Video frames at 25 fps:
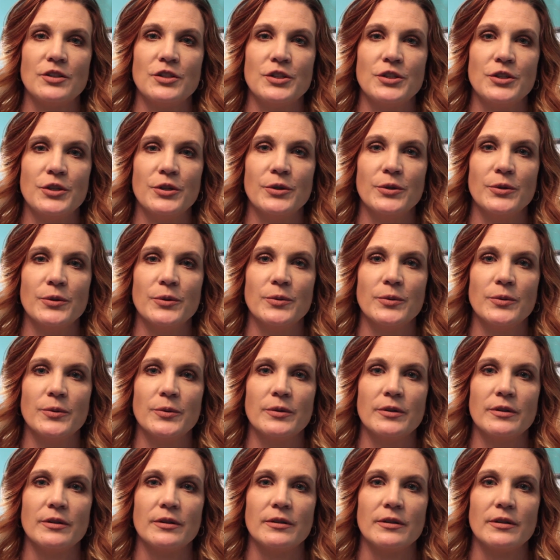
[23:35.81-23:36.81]
to
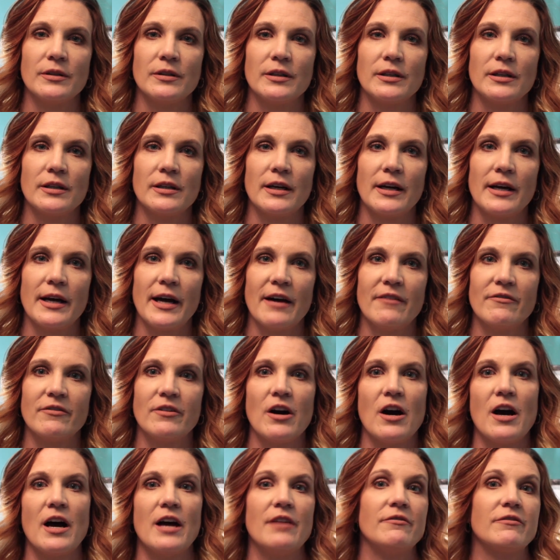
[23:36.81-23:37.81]
have
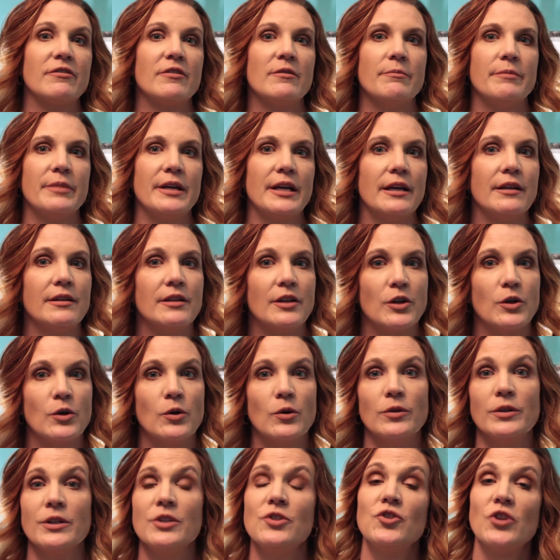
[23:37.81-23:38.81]
gone from being the
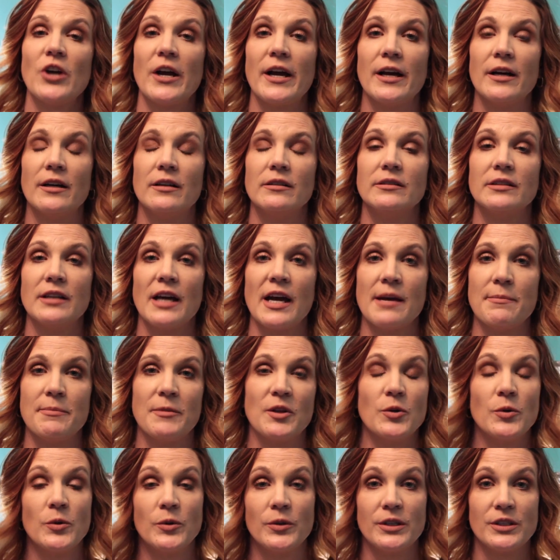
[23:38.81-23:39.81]
golden child. I'm
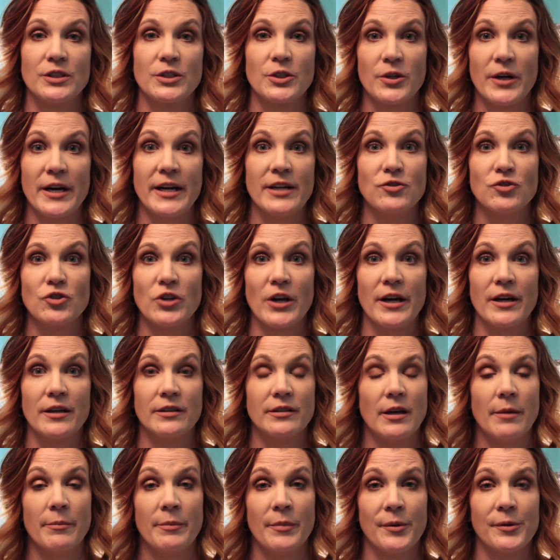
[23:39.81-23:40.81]
the oldest
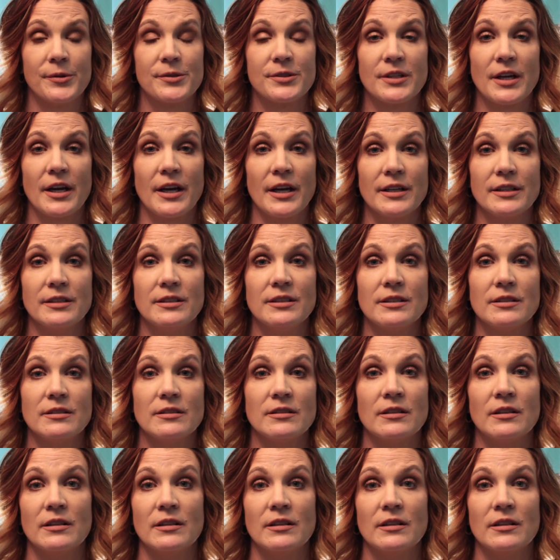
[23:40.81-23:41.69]
grandchild on both sides.